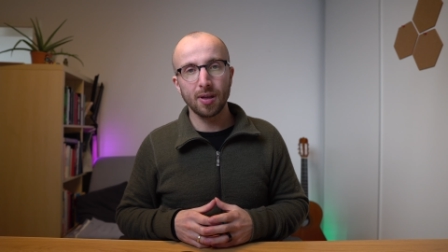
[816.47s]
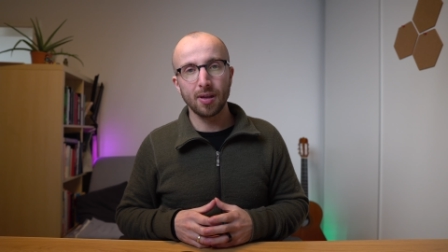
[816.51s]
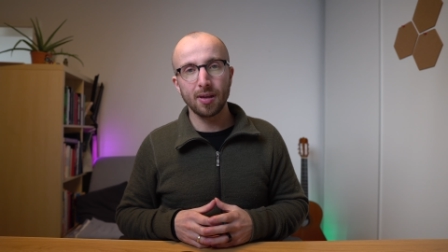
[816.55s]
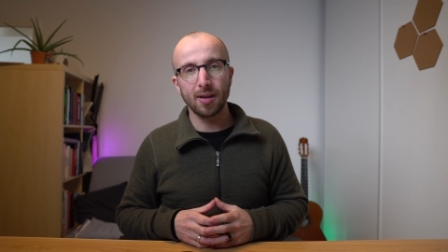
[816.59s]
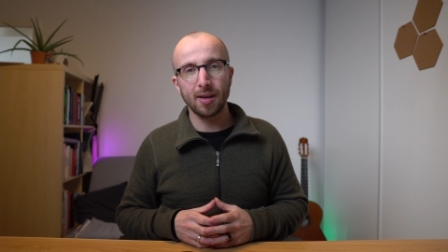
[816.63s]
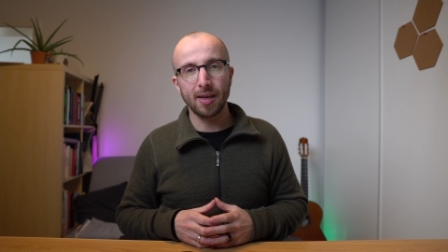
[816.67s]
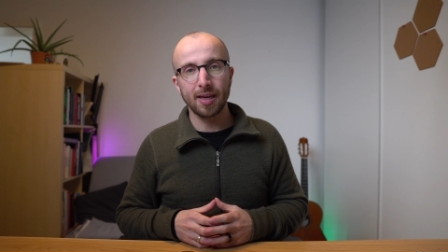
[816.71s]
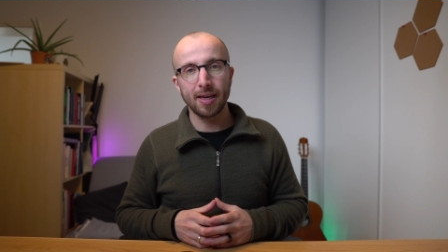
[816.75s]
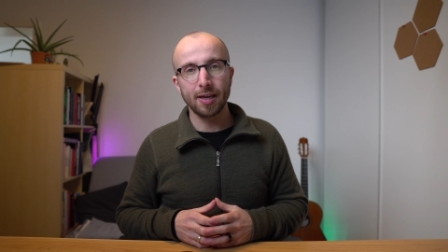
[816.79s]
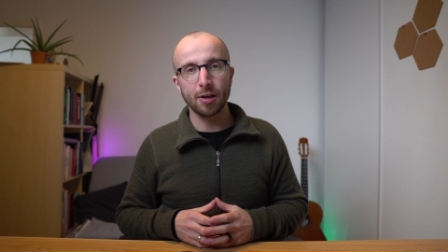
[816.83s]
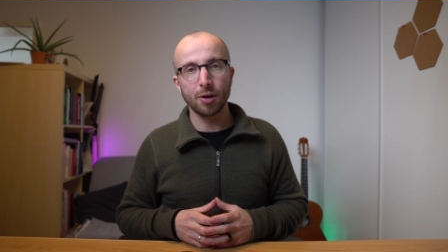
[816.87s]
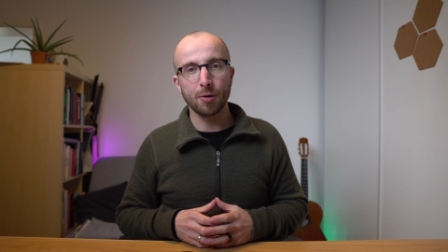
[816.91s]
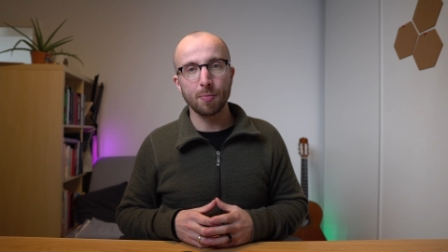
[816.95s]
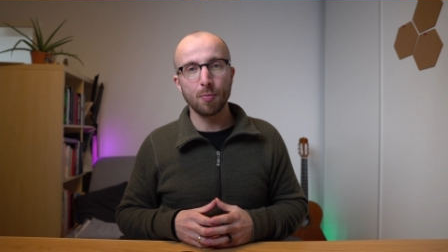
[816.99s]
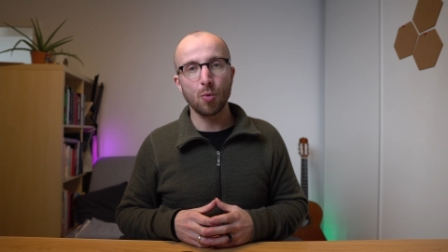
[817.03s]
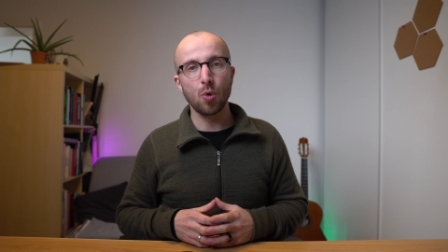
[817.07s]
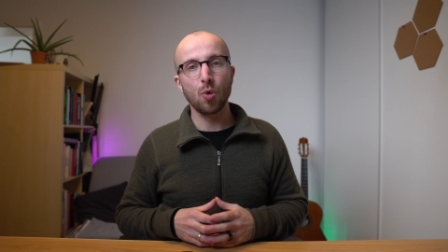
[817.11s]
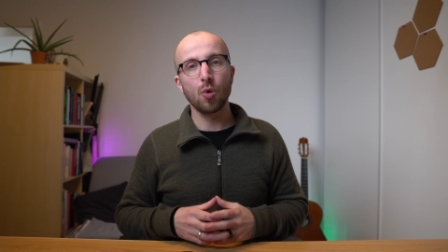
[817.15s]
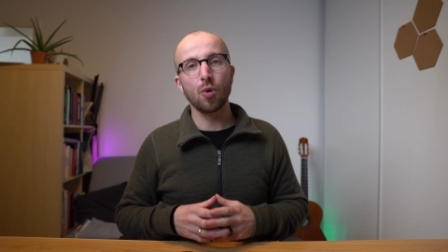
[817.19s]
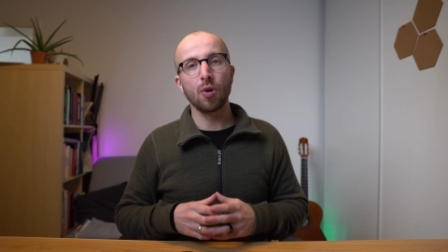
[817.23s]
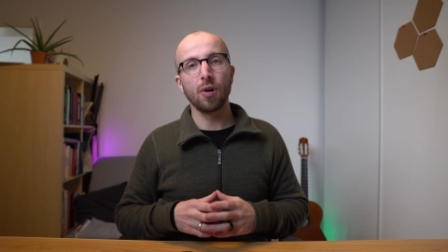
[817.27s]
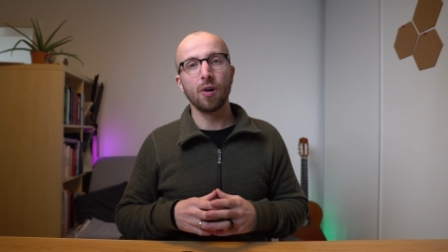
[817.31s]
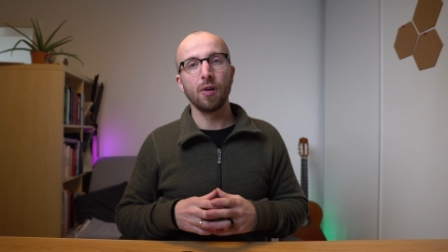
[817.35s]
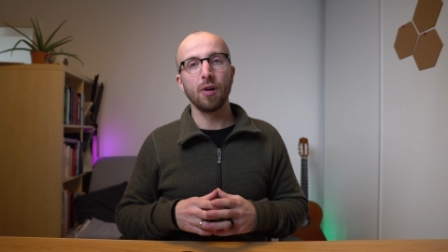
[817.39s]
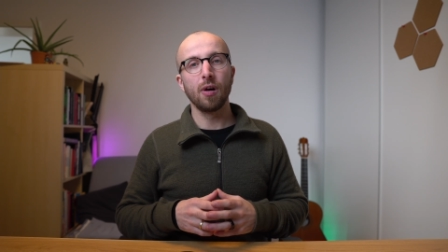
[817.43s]
hear
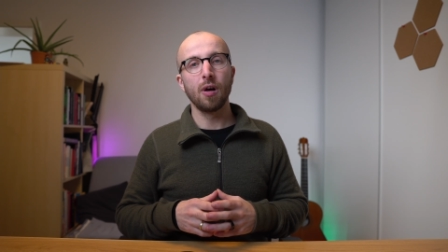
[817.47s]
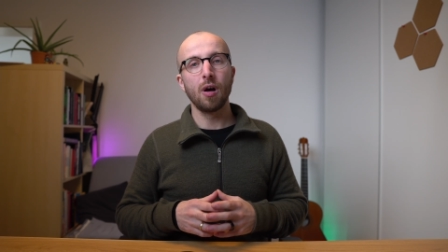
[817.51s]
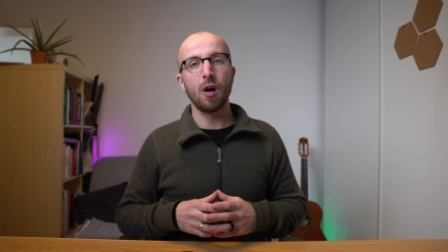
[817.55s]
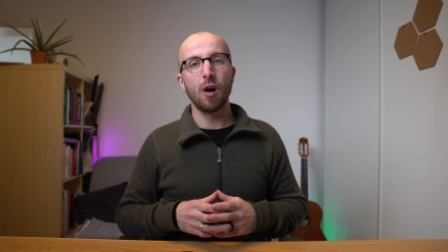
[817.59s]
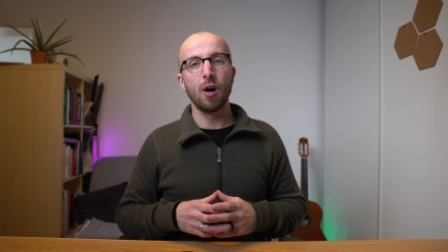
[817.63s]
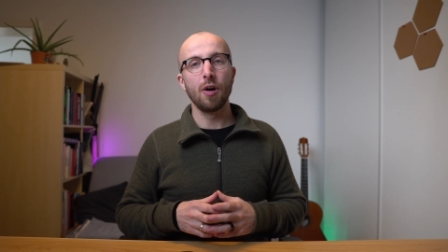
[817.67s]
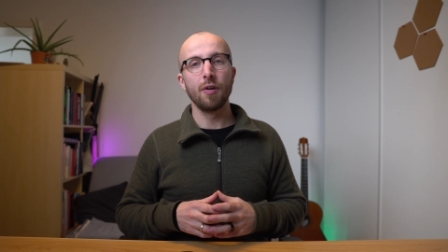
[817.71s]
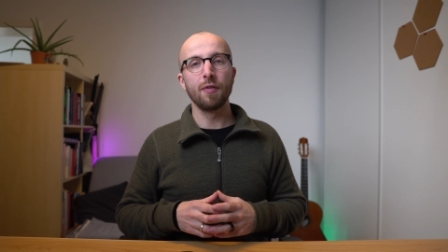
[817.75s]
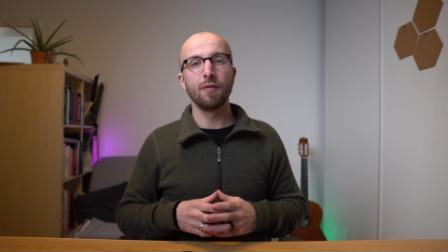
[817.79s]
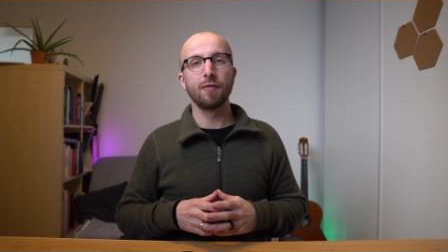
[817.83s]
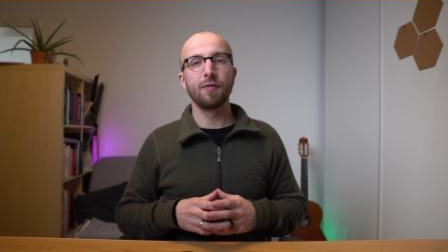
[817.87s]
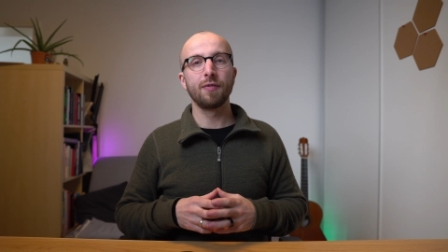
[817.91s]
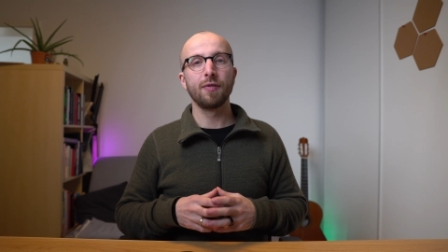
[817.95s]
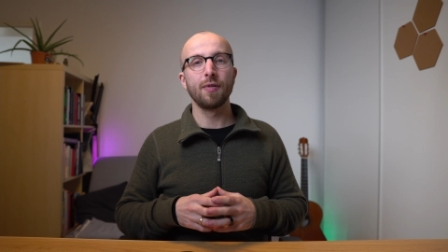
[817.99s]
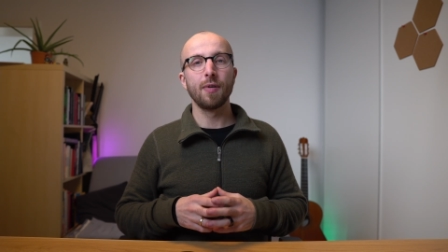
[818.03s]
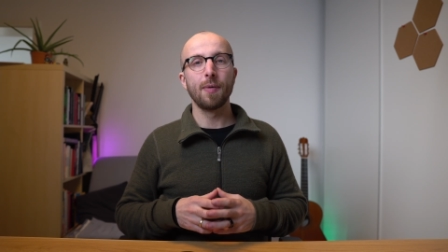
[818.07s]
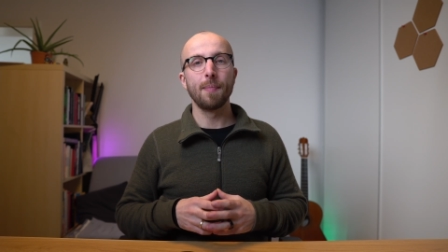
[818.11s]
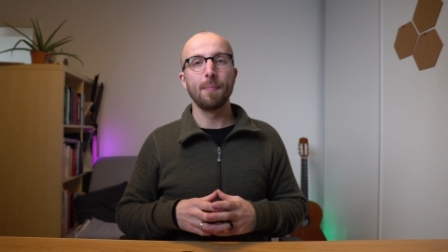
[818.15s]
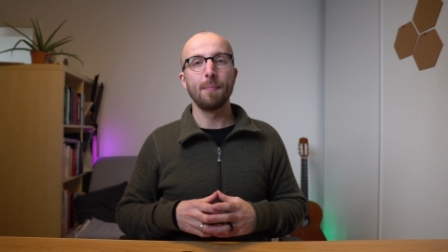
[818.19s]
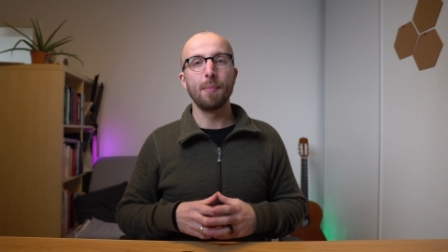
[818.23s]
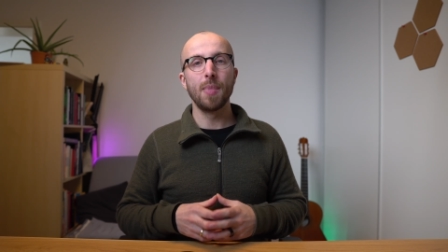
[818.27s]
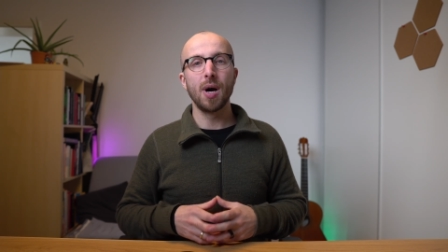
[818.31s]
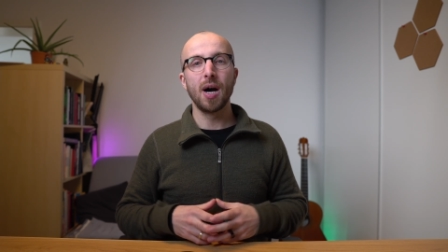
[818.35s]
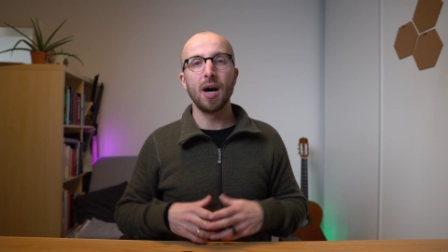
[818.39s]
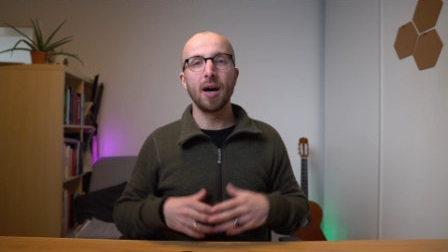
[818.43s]
more of
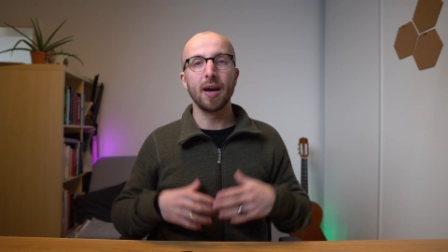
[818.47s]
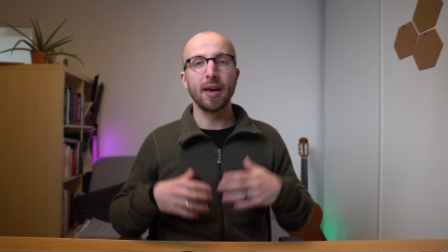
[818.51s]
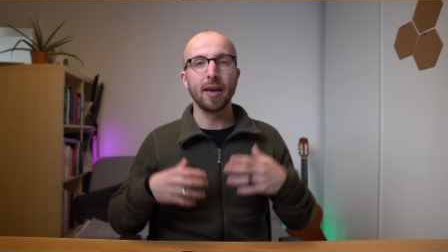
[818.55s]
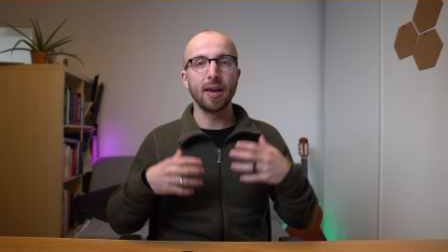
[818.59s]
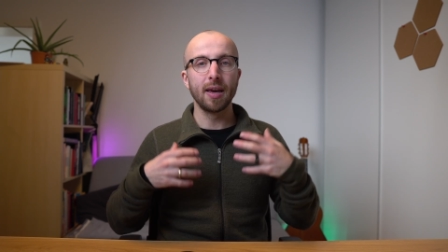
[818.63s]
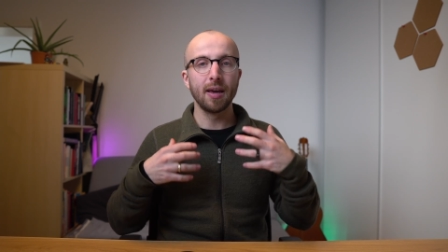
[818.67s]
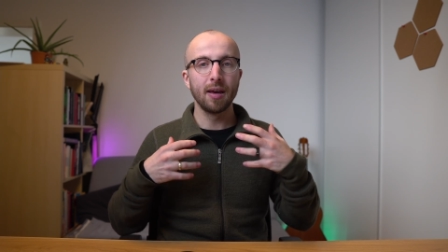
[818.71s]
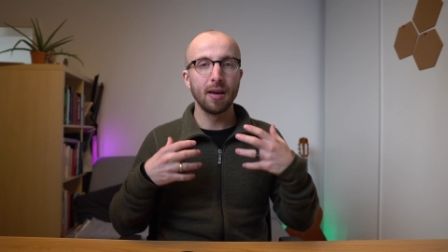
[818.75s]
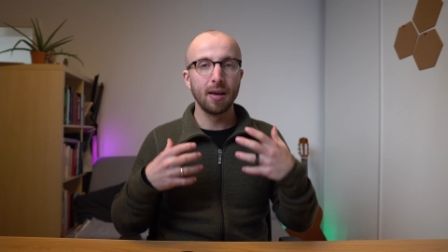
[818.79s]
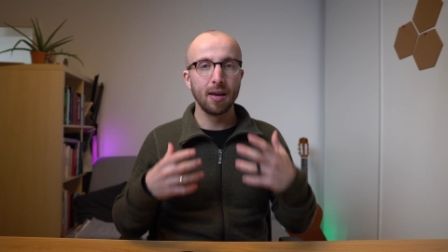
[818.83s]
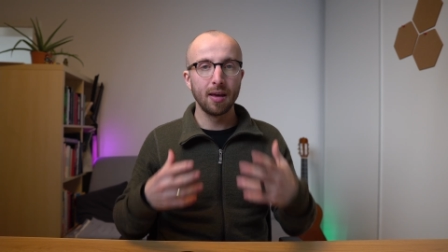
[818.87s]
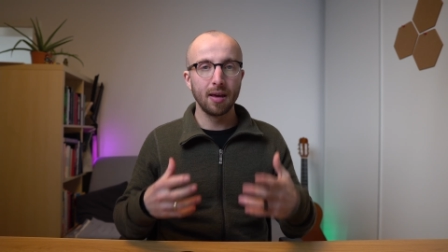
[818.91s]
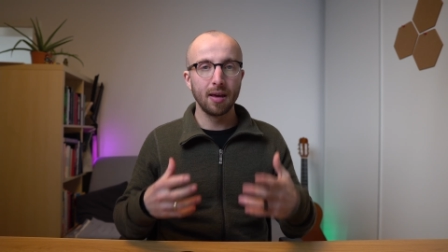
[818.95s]
my